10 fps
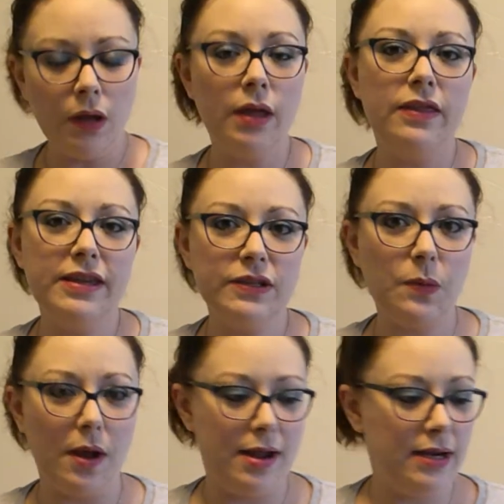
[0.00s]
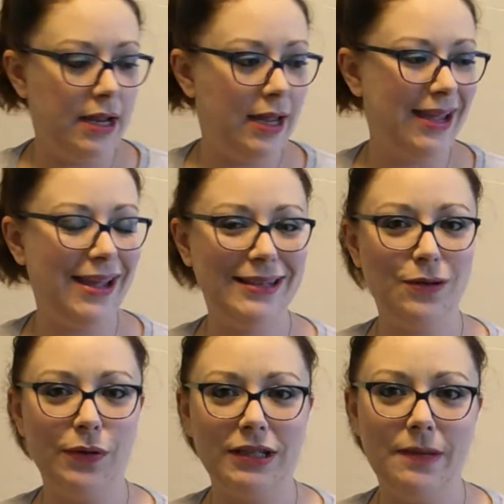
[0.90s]
This one is
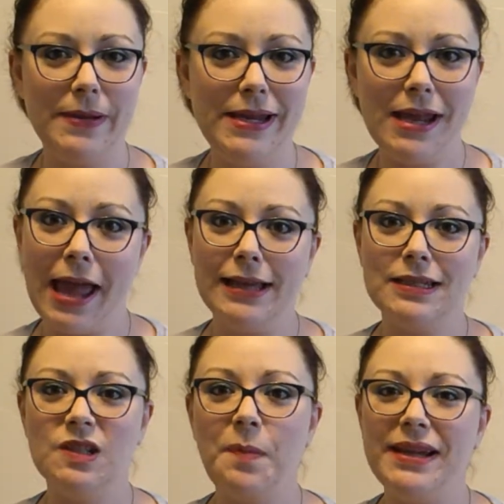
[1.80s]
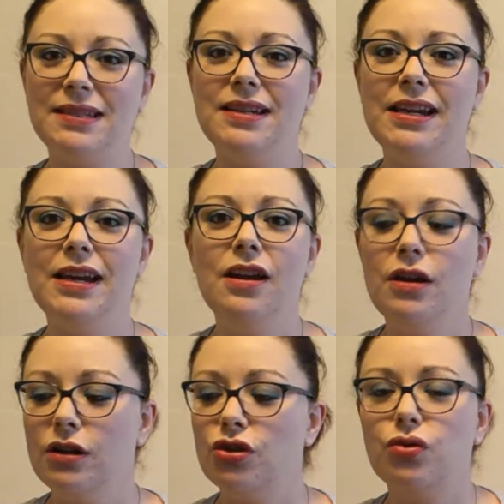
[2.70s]
going to be a spicy
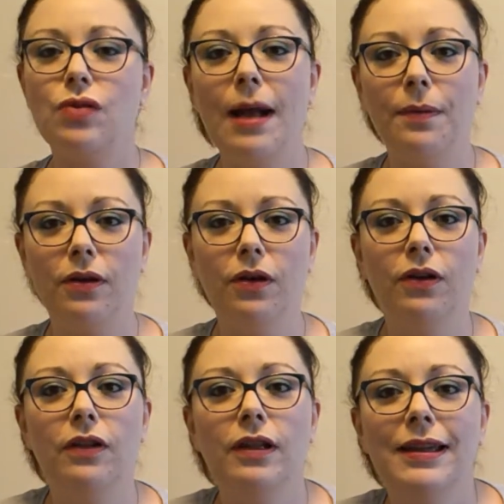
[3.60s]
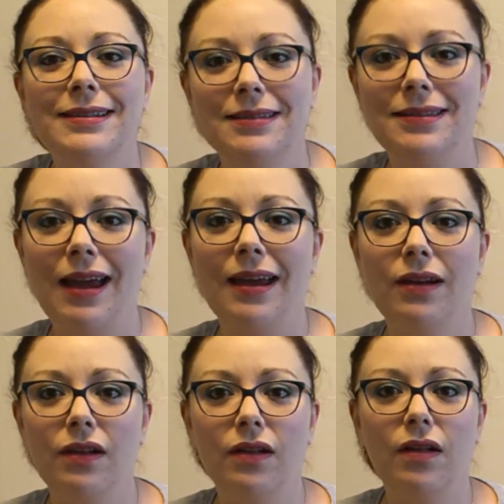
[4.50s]
tropical
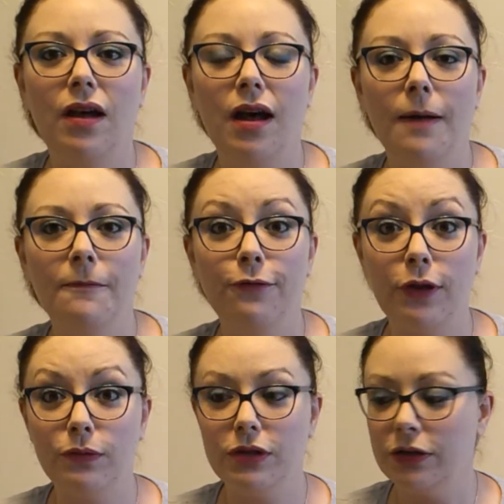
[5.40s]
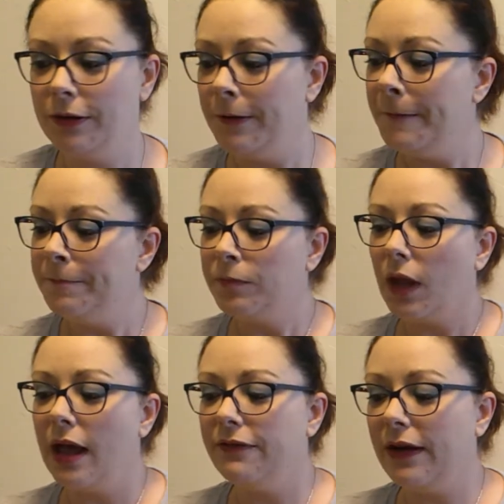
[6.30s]
style float.
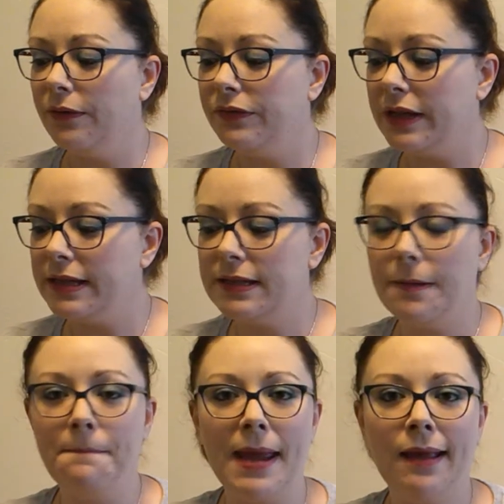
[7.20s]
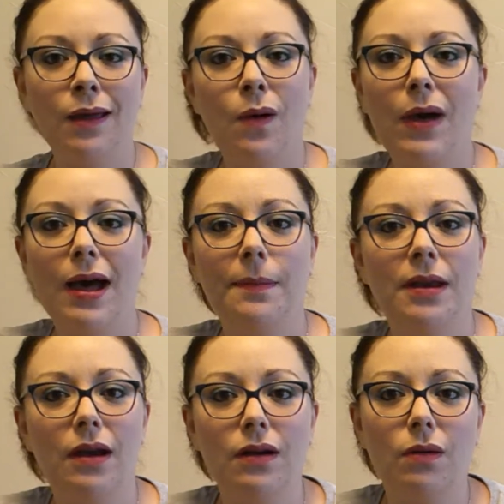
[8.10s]
I found this mango
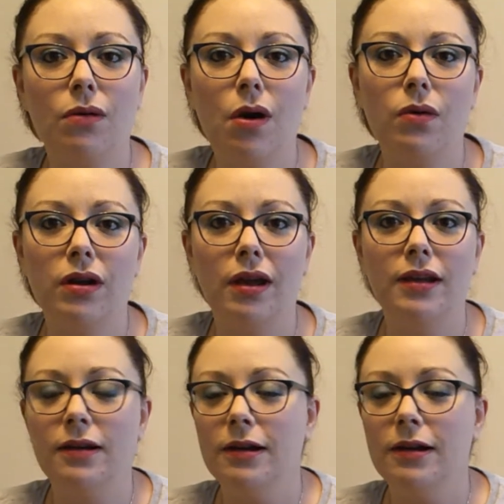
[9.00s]
habanero coconut